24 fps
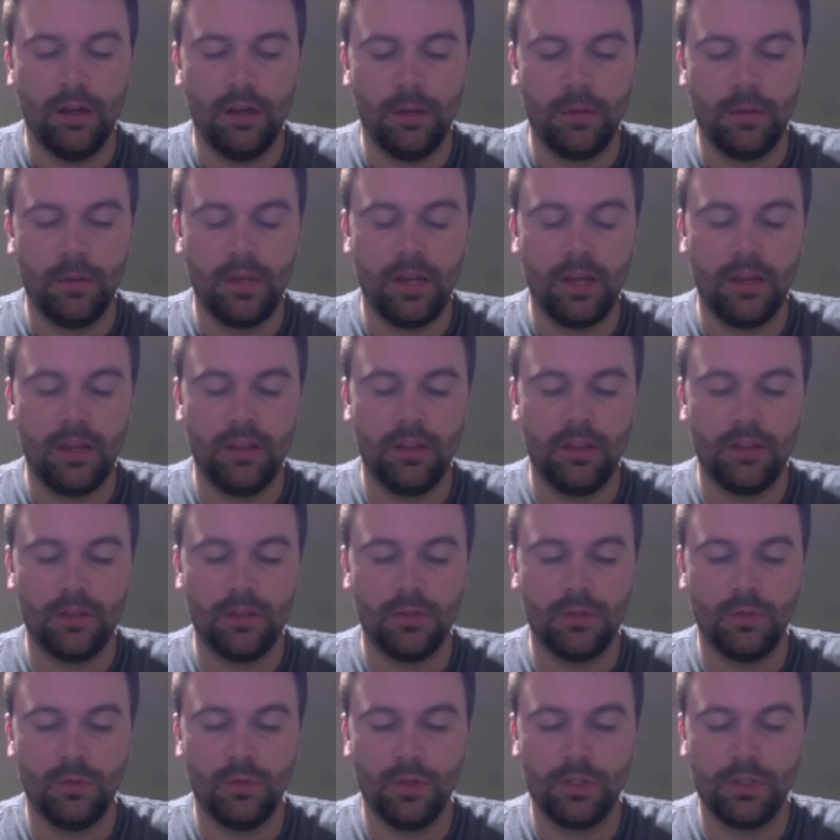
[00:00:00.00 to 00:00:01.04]
Getting
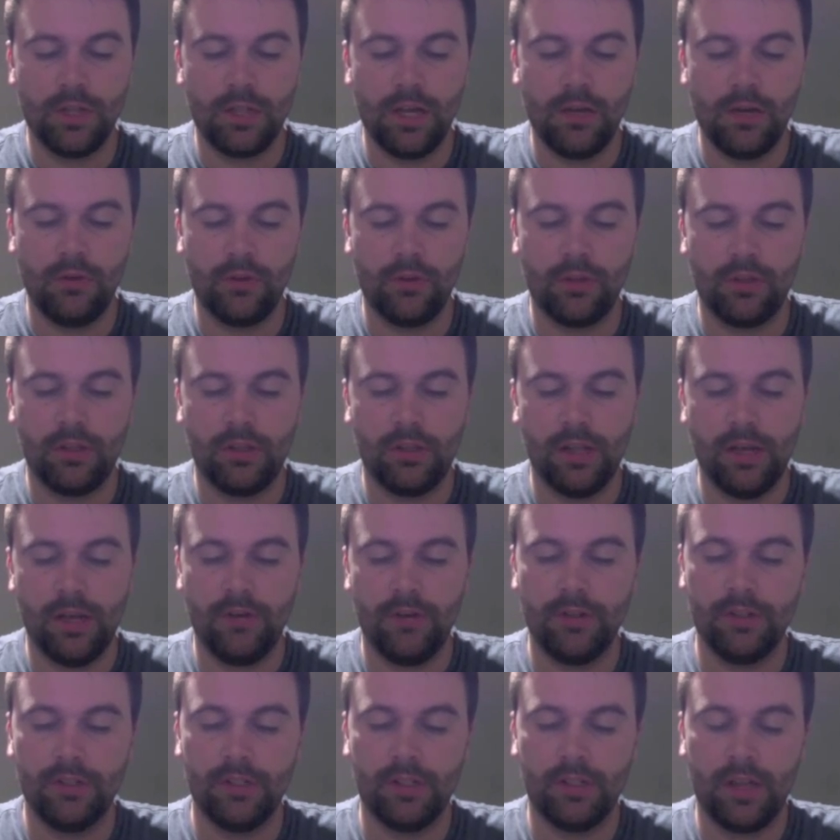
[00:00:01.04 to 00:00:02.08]
things worked out with
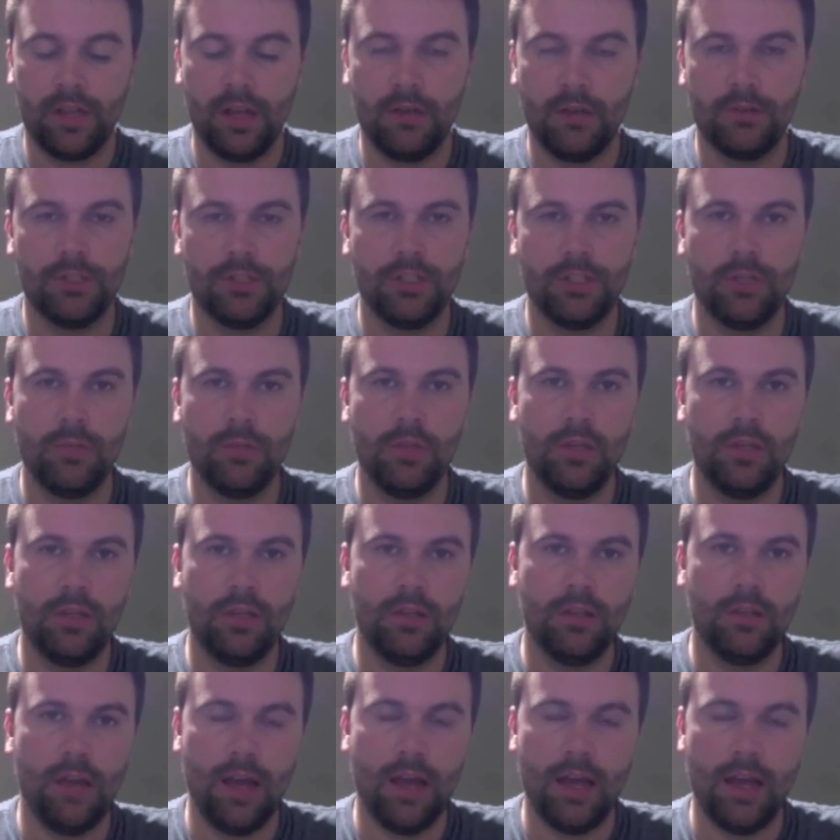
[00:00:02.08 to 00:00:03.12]
Cloudant and
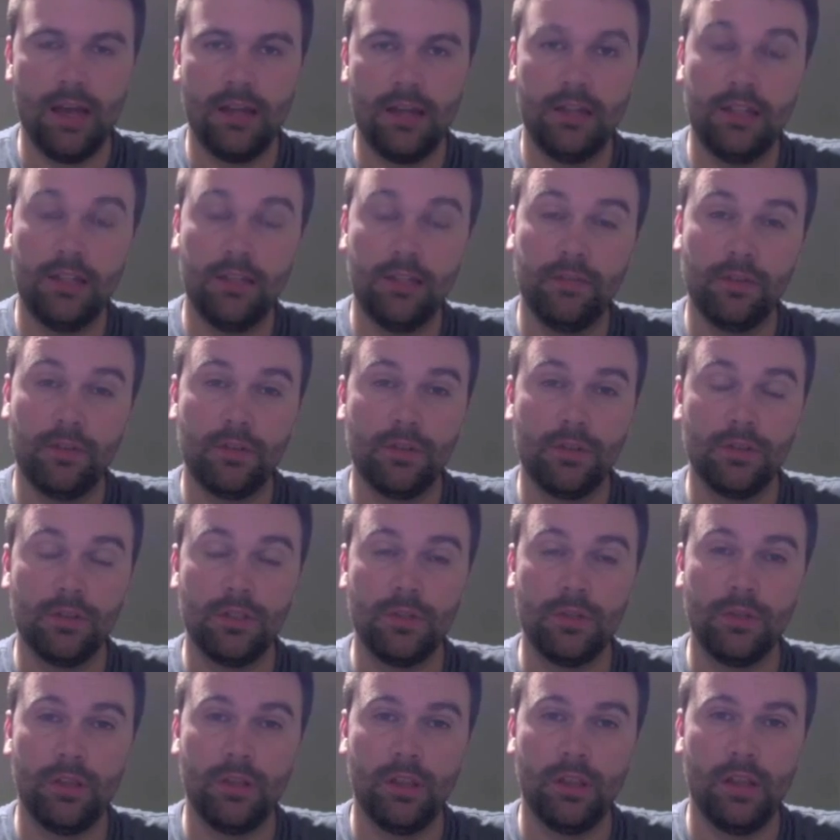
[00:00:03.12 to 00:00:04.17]
CouchDB, I had a
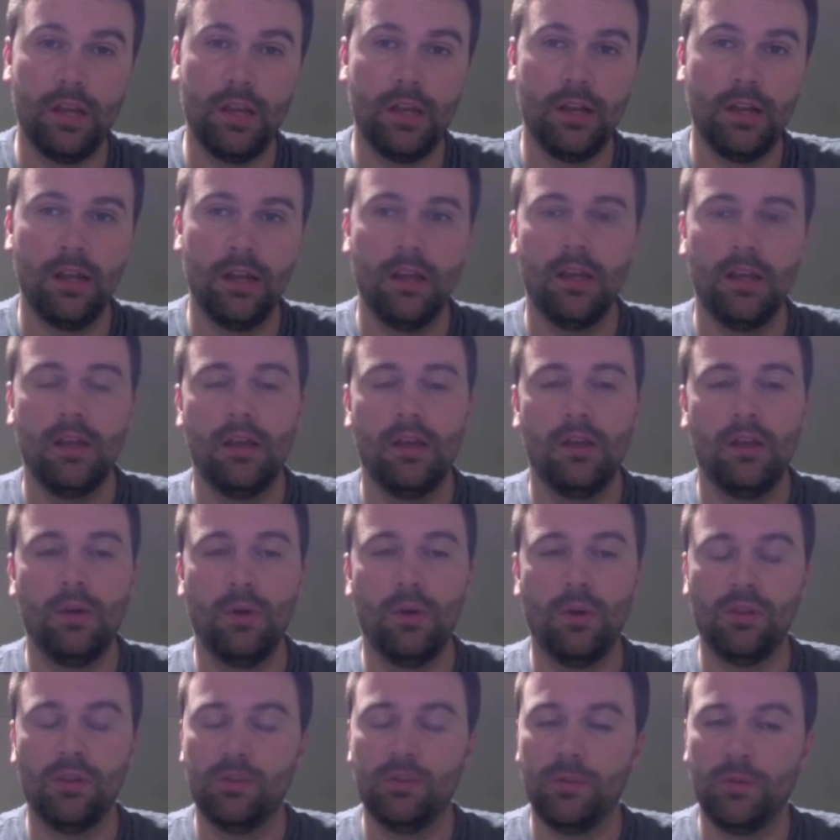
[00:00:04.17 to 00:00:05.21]
difficulty with that.
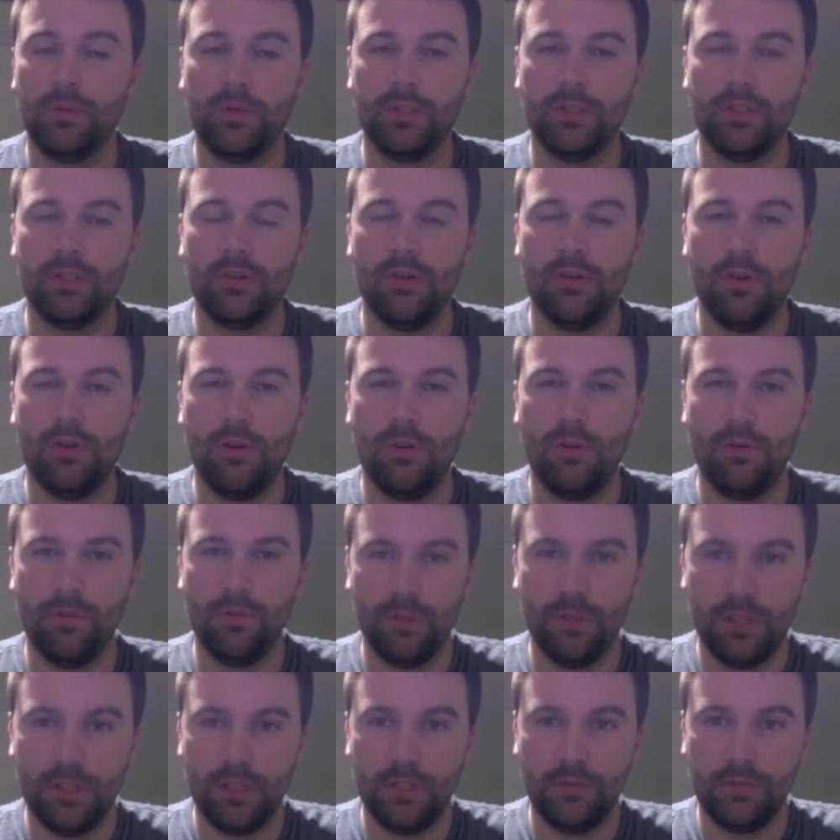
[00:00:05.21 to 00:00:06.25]
Ultimately, it wasn't
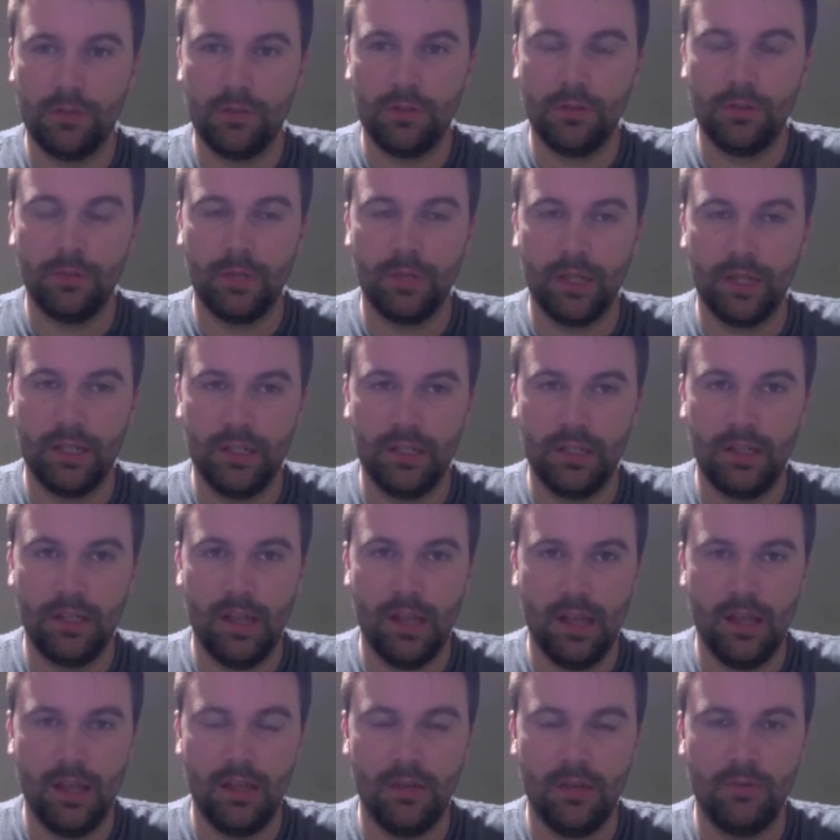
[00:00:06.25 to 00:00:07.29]
overly difficult, but
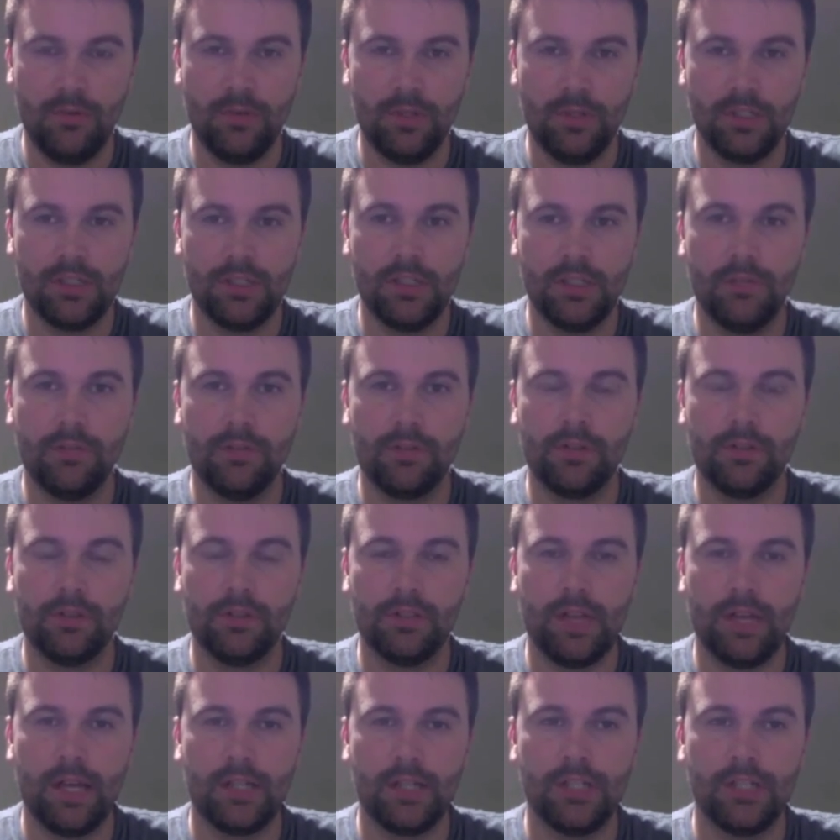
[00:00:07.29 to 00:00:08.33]
it was difficult
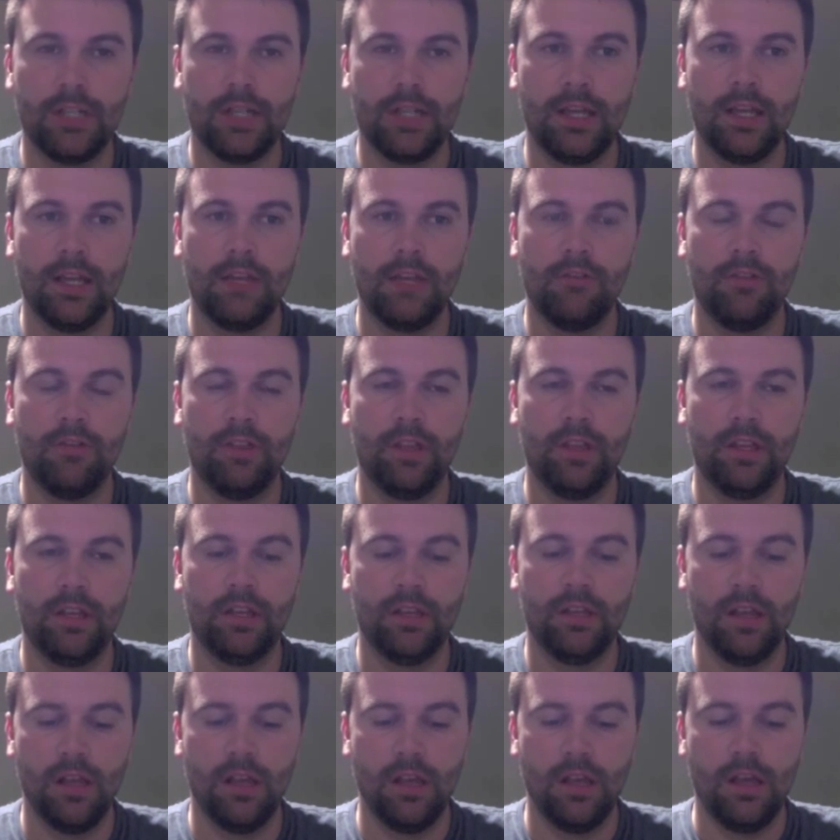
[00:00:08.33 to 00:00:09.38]
to actually get
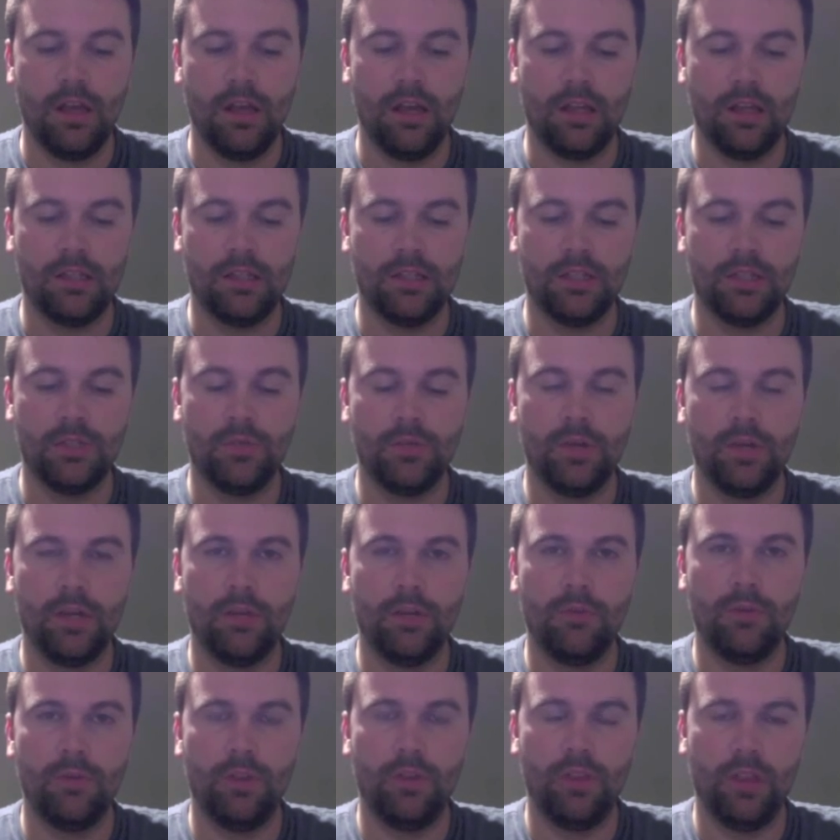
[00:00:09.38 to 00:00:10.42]
everything
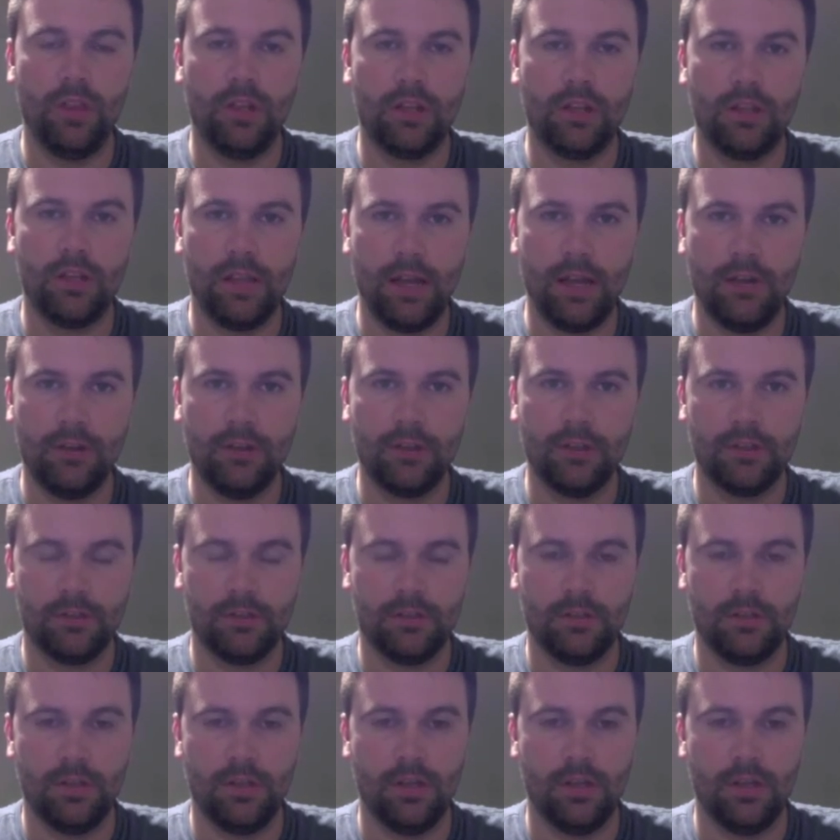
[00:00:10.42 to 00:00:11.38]
situated within Cloudant.